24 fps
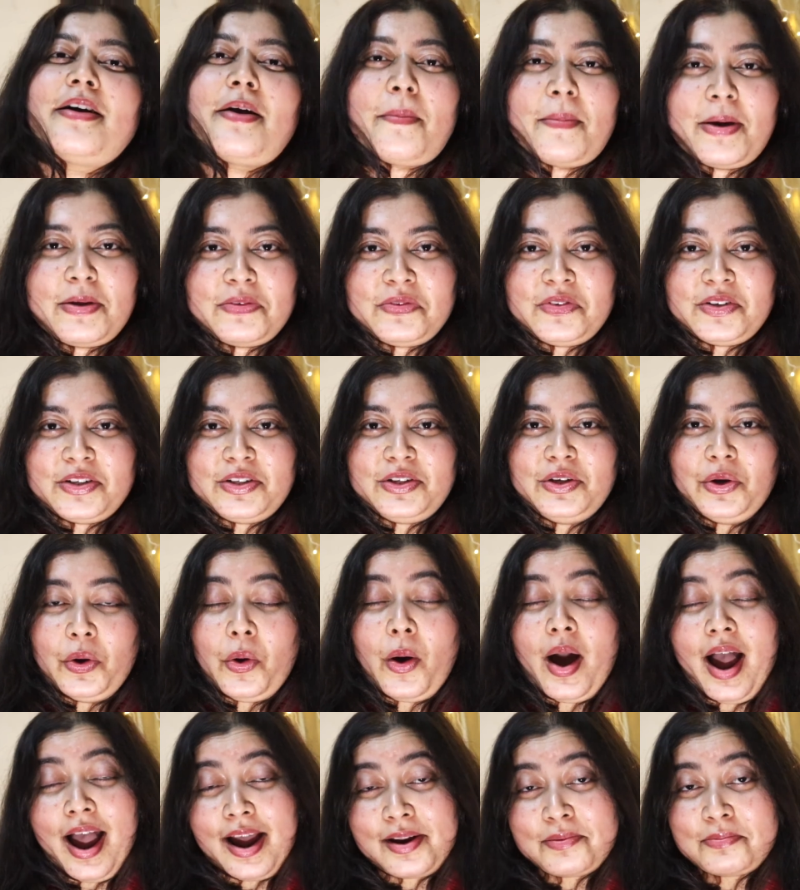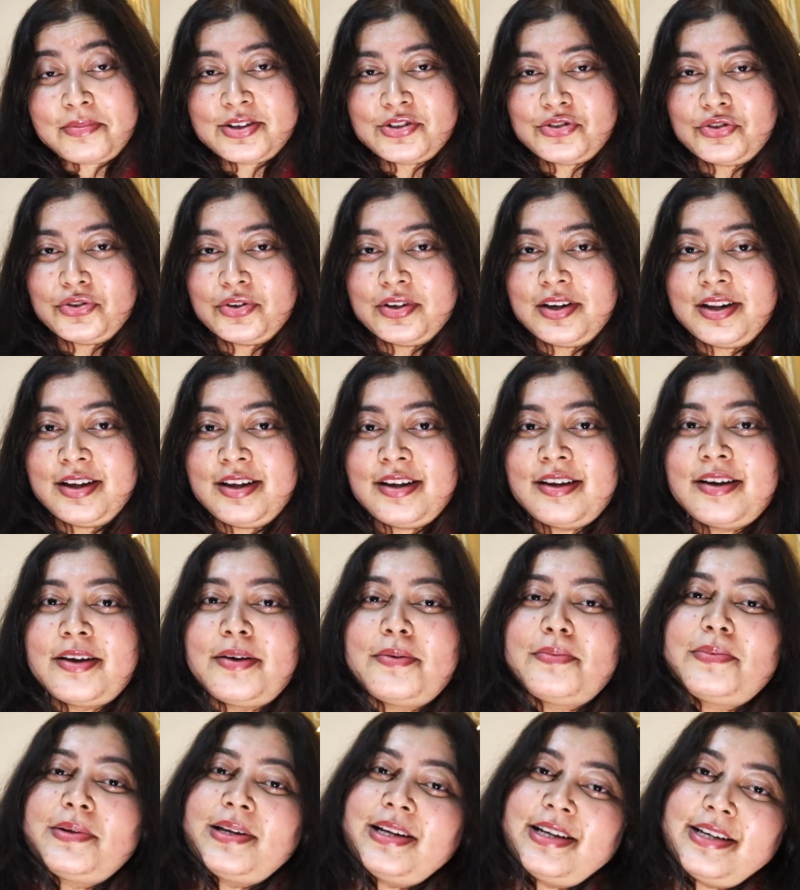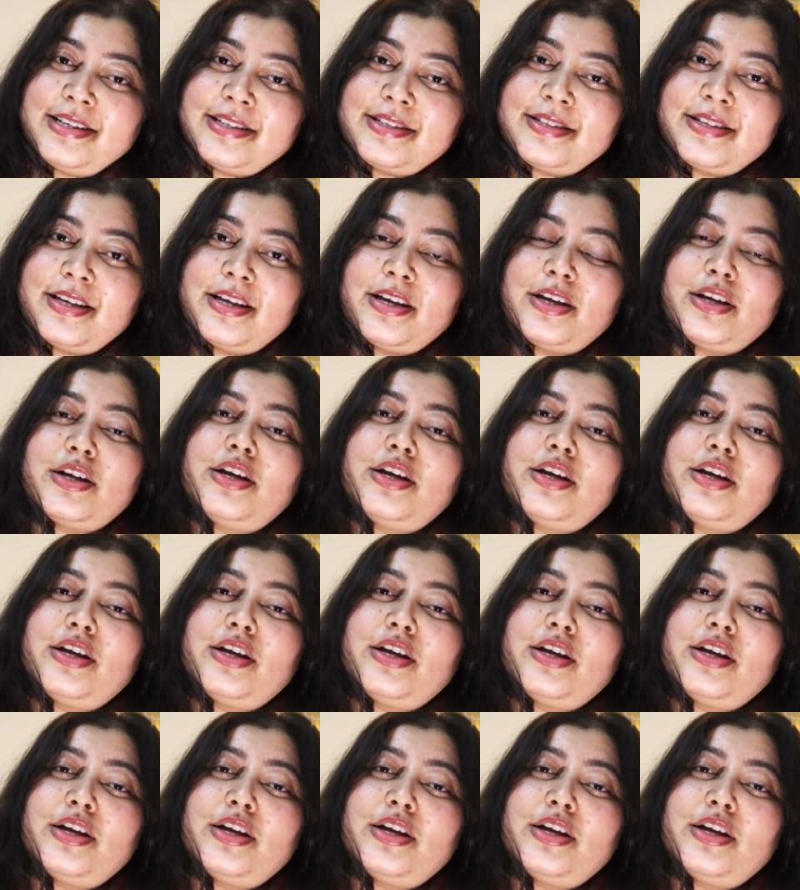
my video and my journey, please